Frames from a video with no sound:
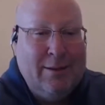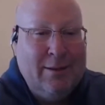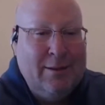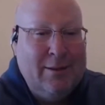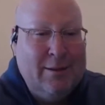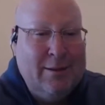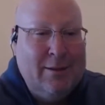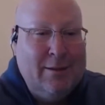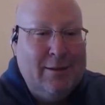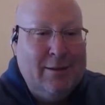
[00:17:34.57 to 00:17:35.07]

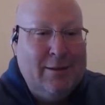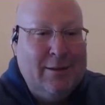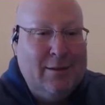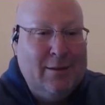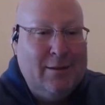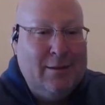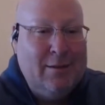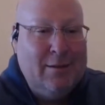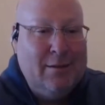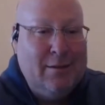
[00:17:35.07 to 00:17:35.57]

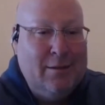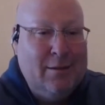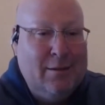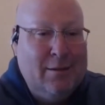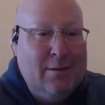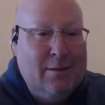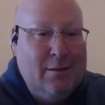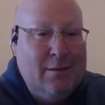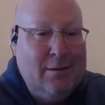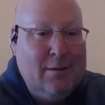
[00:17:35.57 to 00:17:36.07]

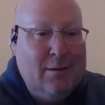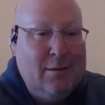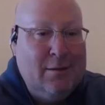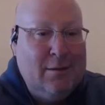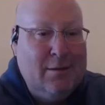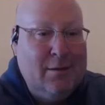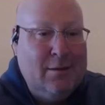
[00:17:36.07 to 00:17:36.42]
[no speech]